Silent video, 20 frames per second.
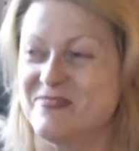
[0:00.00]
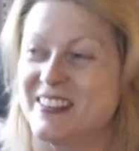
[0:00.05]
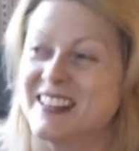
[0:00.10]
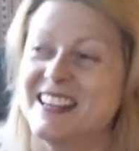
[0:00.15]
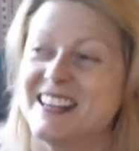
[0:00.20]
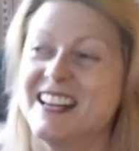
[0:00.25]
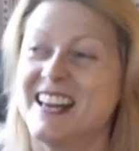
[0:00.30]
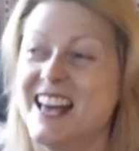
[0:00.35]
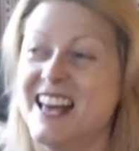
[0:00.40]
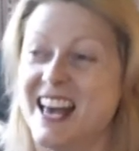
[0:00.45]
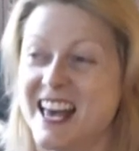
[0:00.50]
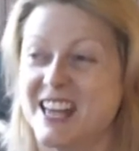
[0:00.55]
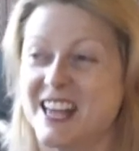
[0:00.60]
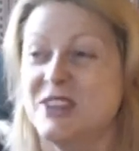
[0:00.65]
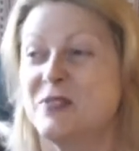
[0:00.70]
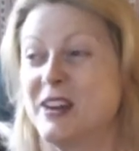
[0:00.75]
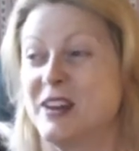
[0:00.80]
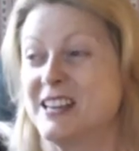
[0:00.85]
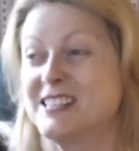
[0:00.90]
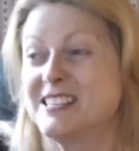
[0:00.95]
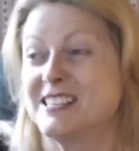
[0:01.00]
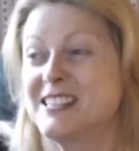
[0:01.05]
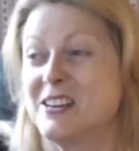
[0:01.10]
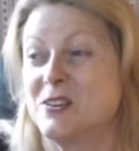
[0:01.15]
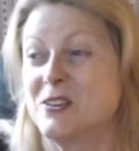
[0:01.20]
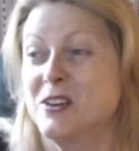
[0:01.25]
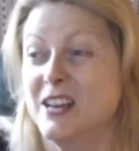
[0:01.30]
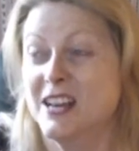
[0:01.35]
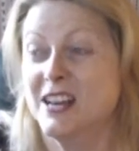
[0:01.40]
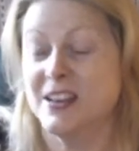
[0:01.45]
but anyway,
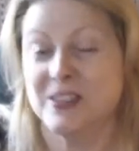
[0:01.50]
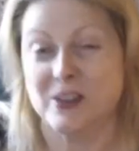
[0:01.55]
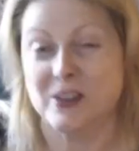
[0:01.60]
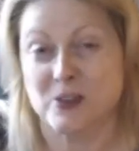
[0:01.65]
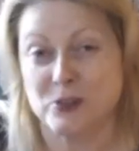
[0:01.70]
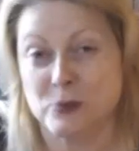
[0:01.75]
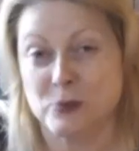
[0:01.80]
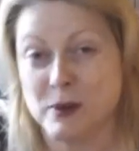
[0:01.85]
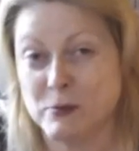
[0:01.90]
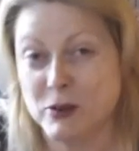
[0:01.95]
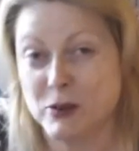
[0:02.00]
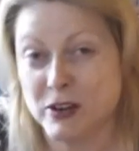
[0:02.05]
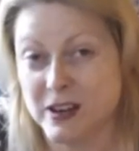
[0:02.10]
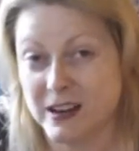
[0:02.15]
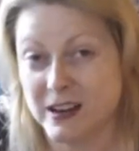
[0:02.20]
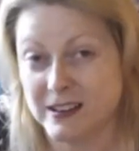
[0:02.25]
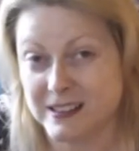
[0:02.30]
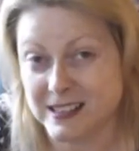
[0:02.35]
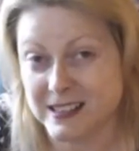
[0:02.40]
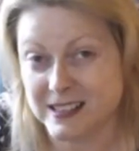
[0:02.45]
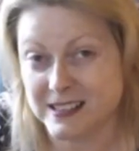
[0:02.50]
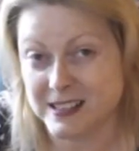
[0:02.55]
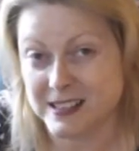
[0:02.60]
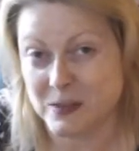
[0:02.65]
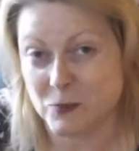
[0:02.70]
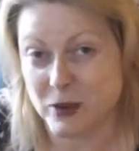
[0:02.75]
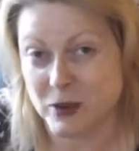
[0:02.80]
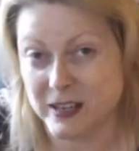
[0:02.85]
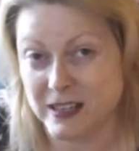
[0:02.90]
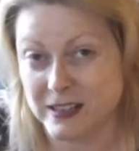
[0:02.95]
so there are three more contests
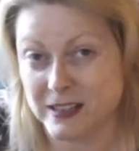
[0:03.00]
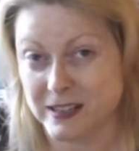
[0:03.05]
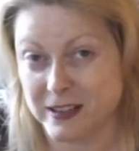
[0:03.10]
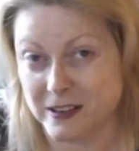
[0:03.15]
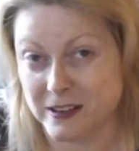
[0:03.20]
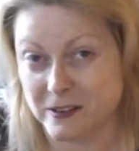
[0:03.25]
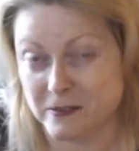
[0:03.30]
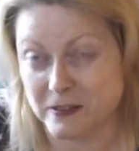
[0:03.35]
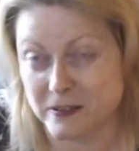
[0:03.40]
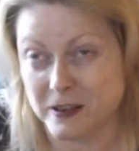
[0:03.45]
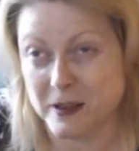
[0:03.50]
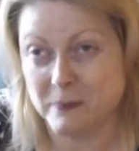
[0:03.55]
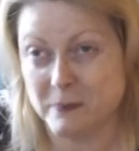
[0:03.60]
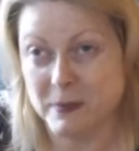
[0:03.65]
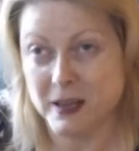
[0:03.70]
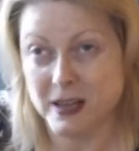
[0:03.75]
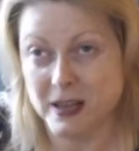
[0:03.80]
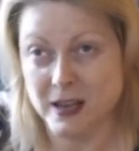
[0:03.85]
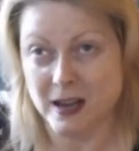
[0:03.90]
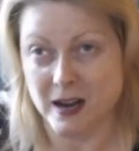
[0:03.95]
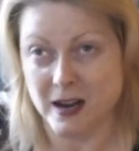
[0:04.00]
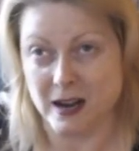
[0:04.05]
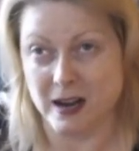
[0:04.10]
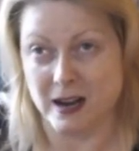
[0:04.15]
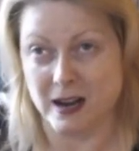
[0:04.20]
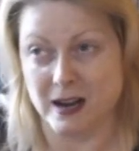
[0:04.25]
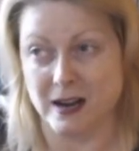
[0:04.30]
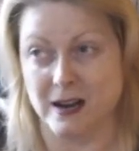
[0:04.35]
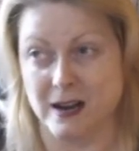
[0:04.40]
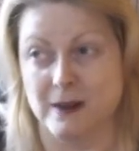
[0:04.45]
I'm waiting to hear from.
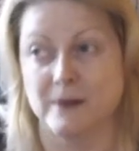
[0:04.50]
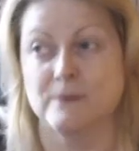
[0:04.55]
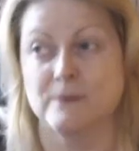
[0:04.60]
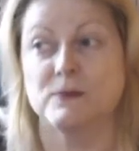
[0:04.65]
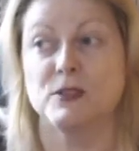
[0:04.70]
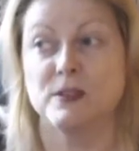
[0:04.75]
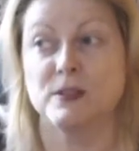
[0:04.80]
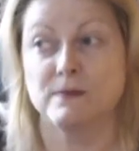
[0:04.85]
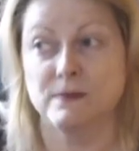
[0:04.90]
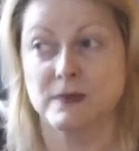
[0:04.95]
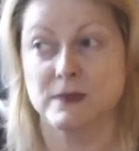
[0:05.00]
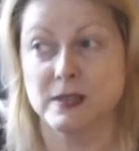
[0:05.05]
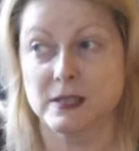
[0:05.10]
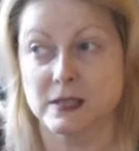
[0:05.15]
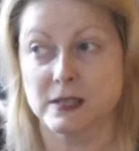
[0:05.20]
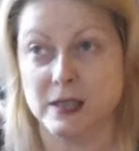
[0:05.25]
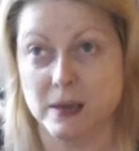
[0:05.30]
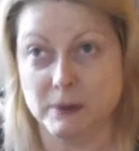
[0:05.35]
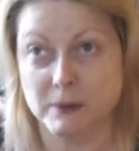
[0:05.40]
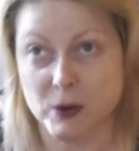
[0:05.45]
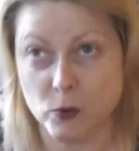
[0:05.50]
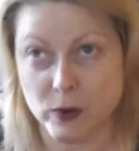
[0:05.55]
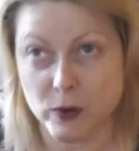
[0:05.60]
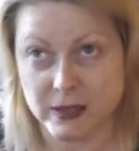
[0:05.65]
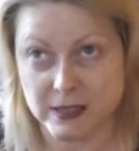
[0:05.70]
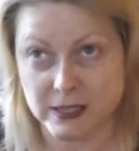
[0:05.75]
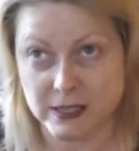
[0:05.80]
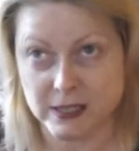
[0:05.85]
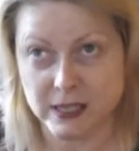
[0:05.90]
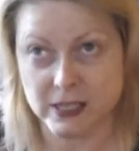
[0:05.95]
Uh, this coming
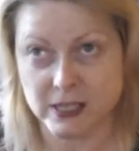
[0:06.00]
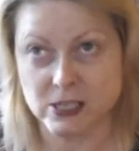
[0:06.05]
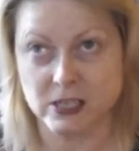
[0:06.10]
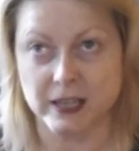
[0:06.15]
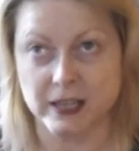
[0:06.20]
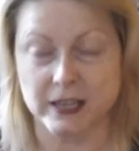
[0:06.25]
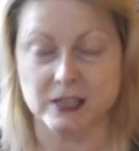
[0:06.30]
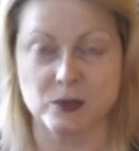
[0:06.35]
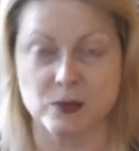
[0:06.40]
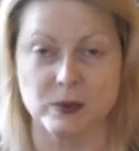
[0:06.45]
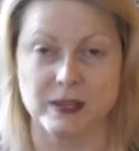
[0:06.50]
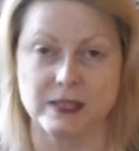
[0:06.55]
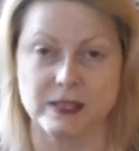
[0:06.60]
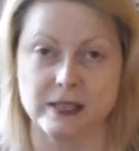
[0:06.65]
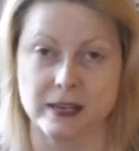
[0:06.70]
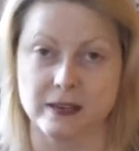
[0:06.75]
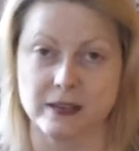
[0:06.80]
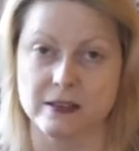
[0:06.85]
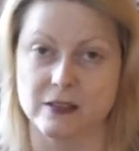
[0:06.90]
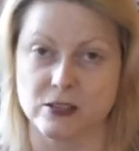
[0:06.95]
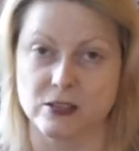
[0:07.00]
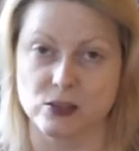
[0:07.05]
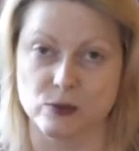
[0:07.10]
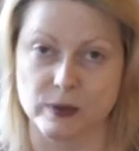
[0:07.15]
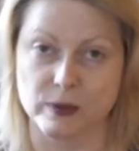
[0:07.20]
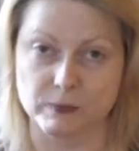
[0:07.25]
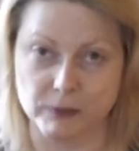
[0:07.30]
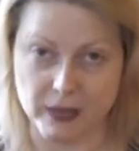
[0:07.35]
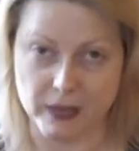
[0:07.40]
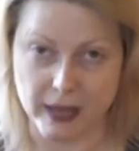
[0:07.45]
Wednesday, July 22nd, the
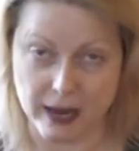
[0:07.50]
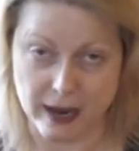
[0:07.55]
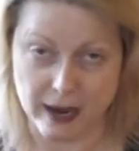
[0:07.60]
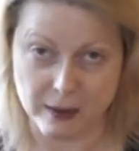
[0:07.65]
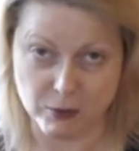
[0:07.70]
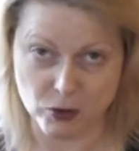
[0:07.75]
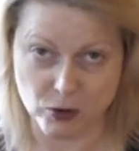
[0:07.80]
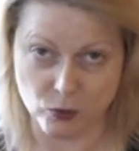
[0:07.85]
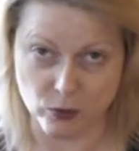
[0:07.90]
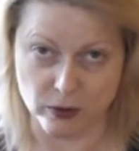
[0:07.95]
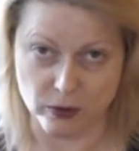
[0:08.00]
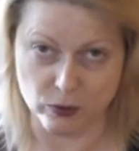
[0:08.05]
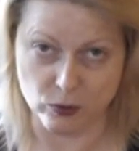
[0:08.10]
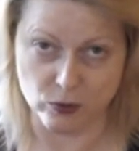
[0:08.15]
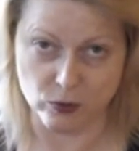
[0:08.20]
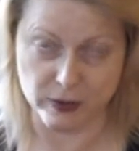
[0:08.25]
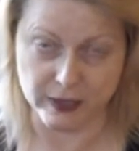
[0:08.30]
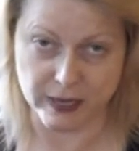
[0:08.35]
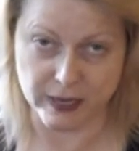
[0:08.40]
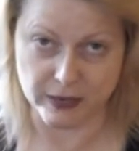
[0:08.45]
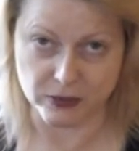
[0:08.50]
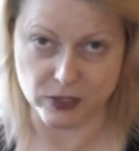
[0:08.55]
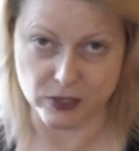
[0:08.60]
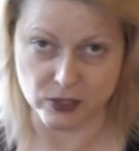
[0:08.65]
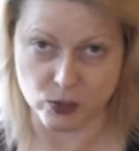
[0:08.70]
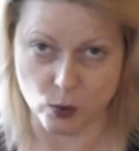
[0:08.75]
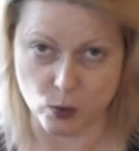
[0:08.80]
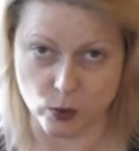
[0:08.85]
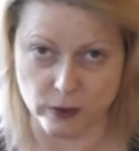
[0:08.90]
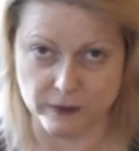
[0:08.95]
Script Lab will announce
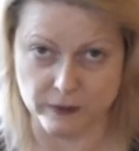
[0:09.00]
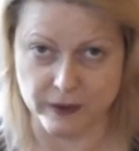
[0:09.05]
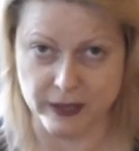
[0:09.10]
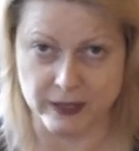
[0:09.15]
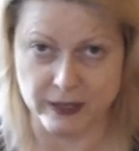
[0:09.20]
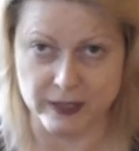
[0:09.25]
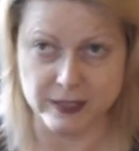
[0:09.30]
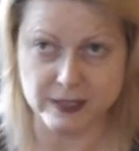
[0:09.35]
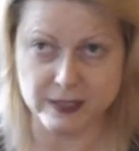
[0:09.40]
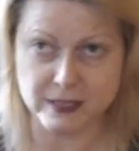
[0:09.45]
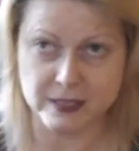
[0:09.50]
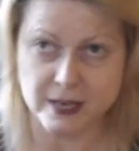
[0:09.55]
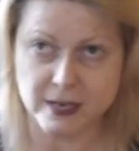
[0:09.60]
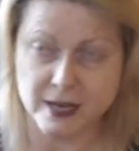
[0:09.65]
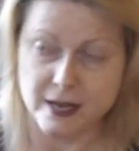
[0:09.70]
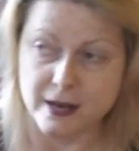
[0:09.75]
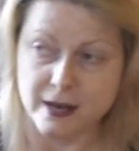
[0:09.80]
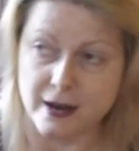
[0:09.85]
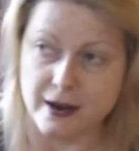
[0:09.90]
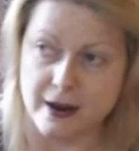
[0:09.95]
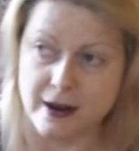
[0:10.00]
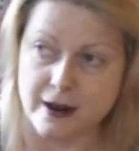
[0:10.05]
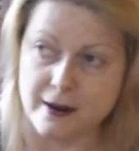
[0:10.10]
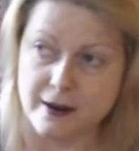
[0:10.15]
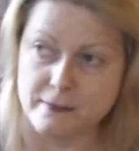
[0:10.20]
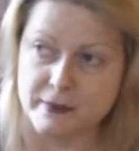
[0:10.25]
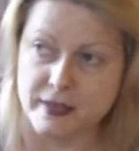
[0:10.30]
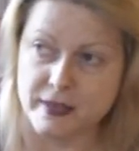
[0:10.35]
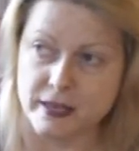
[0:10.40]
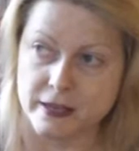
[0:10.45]
its quarterfinalists.
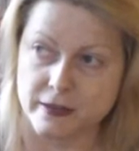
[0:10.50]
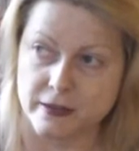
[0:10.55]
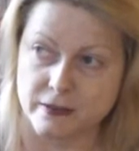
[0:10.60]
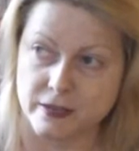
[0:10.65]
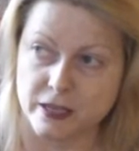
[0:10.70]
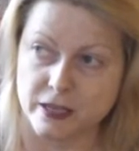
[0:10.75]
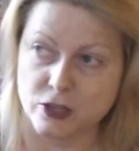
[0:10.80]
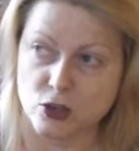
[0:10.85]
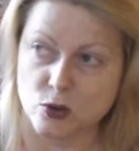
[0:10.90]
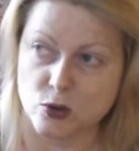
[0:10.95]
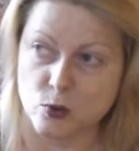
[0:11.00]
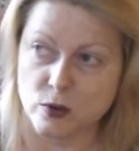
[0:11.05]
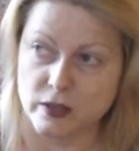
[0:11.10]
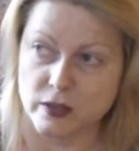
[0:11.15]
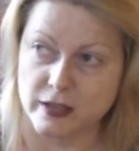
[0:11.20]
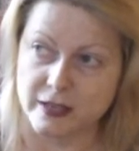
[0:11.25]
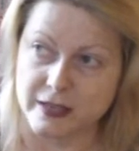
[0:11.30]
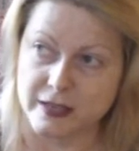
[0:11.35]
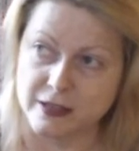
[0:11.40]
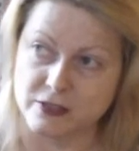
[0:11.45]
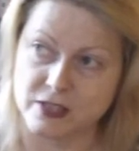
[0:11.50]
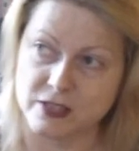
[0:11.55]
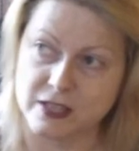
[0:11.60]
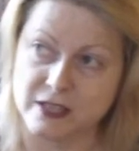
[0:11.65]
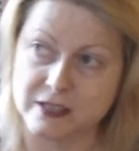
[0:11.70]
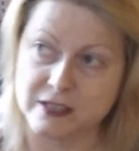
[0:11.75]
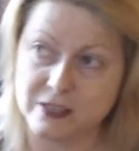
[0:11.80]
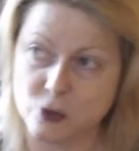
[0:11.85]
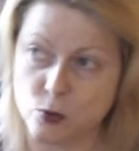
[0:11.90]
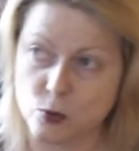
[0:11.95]
Um, then Nicholl will announce
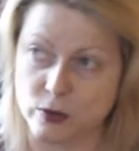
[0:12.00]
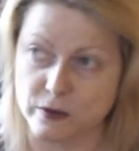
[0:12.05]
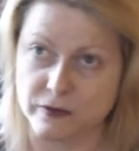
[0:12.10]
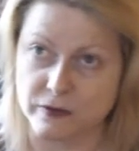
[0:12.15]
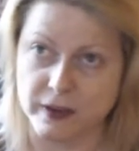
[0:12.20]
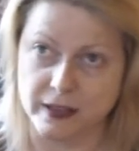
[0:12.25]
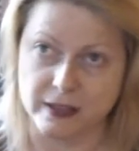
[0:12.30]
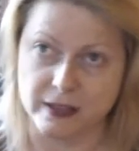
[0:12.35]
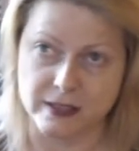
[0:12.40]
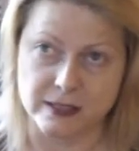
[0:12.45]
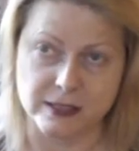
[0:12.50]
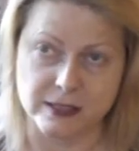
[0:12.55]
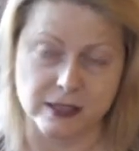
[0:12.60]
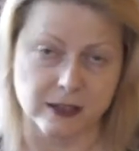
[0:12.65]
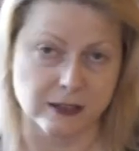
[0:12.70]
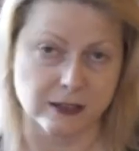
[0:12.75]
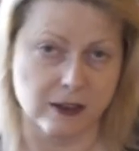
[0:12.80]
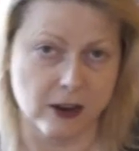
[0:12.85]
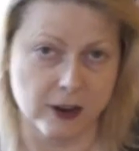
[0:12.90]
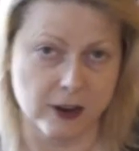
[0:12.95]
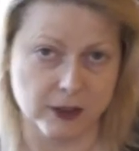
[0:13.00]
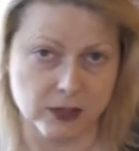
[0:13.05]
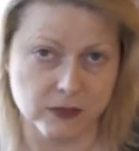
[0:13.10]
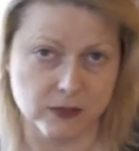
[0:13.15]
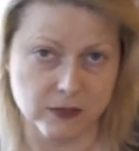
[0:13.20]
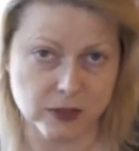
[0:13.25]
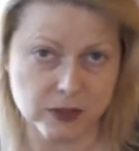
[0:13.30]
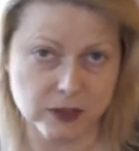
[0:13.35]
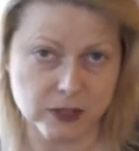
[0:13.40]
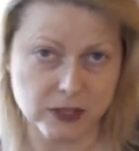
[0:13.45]
its quarterfinalists on August
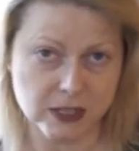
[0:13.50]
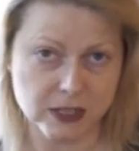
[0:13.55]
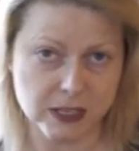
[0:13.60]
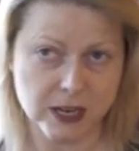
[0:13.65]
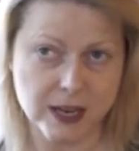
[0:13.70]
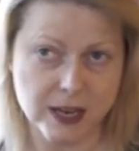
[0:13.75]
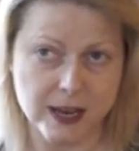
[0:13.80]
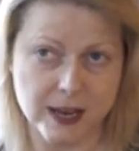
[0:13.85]
1st.